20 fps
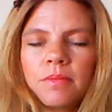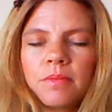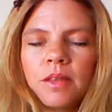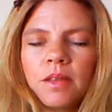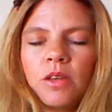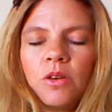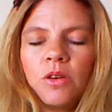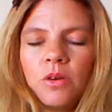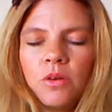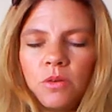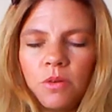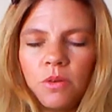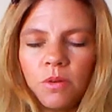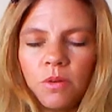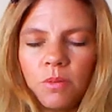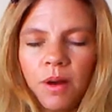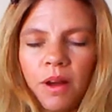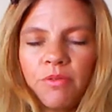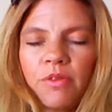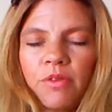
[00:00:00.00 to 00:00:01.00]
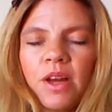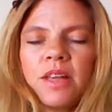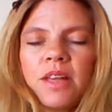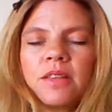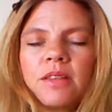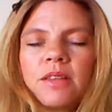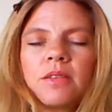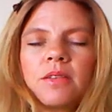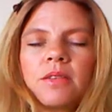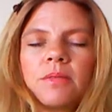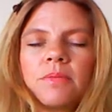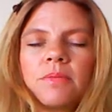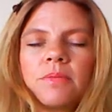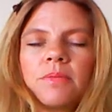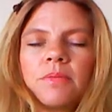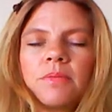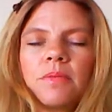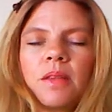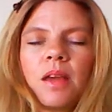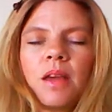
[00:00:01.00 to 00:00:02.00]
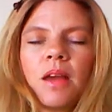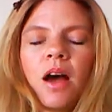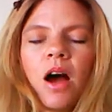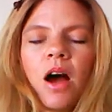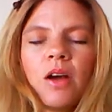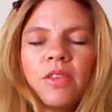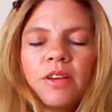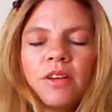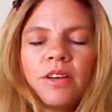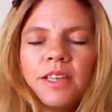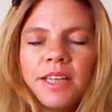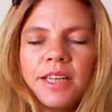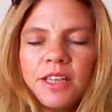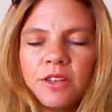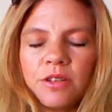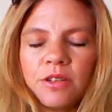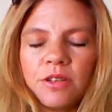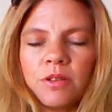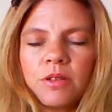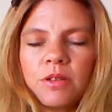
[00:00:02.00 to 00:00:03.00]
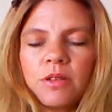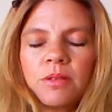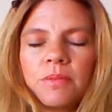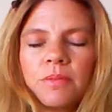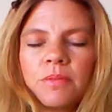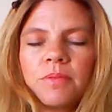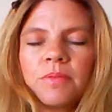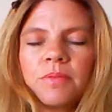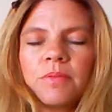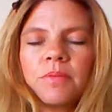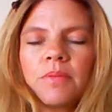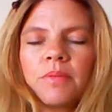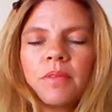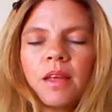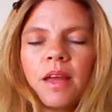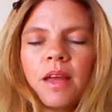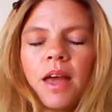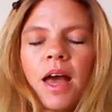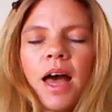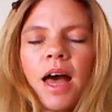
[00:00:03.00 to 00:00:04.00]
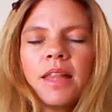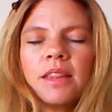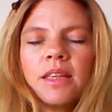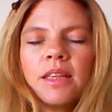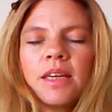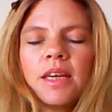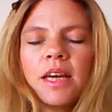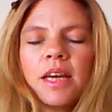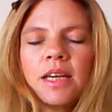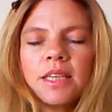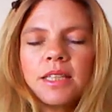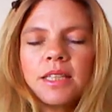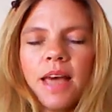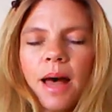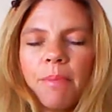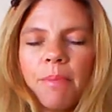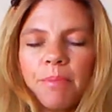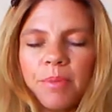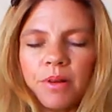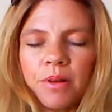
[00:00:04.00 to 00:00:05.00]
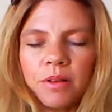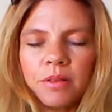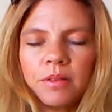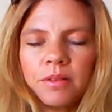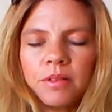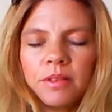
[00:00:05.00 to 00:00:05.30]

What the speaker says: You, my friends, are the leaders and the example